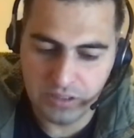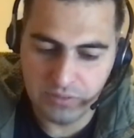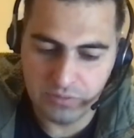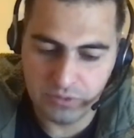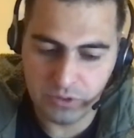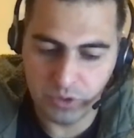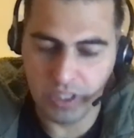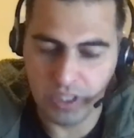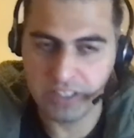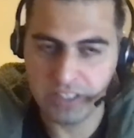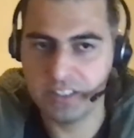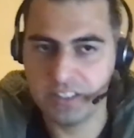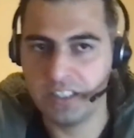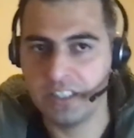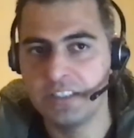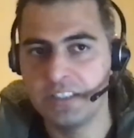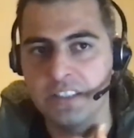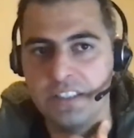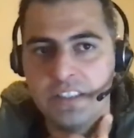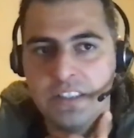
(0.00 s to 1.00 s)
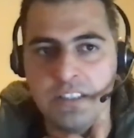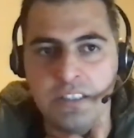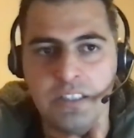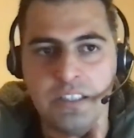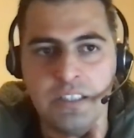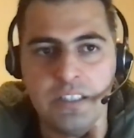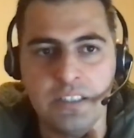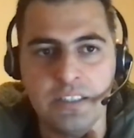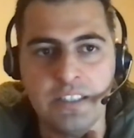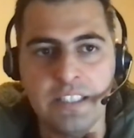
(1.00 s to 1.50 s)
so I started
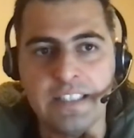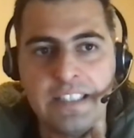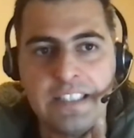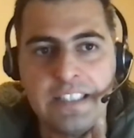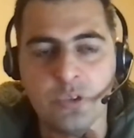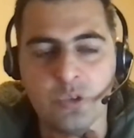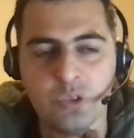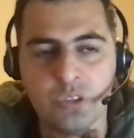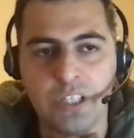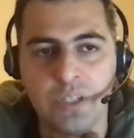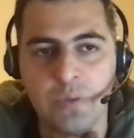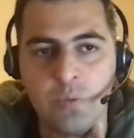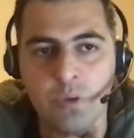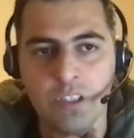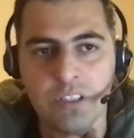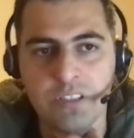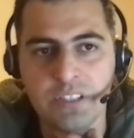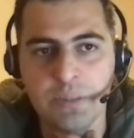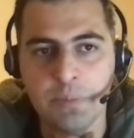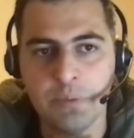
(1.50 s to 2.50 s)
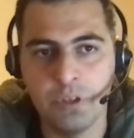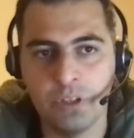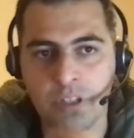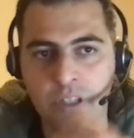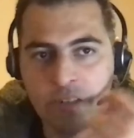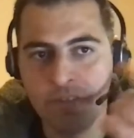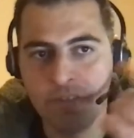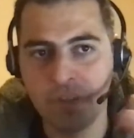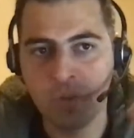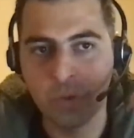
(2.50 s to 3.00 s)
taking those advanced
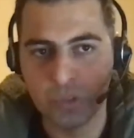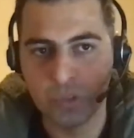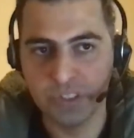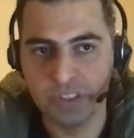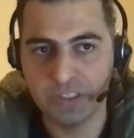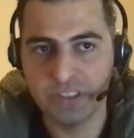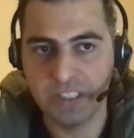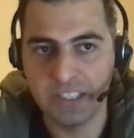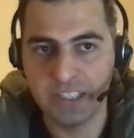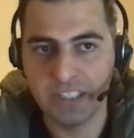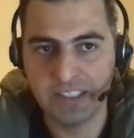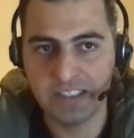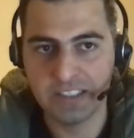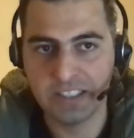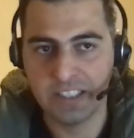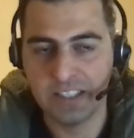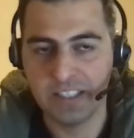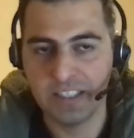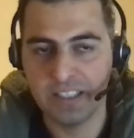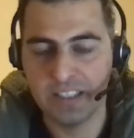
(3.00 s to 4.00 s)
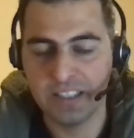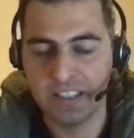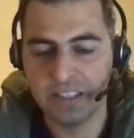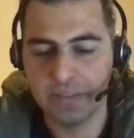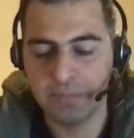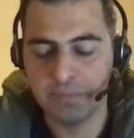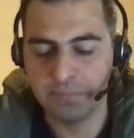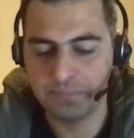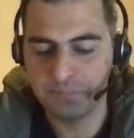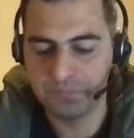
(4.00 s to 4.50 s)
cryptography courses in NUST at that
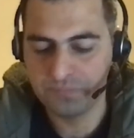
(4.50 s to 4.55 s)
time.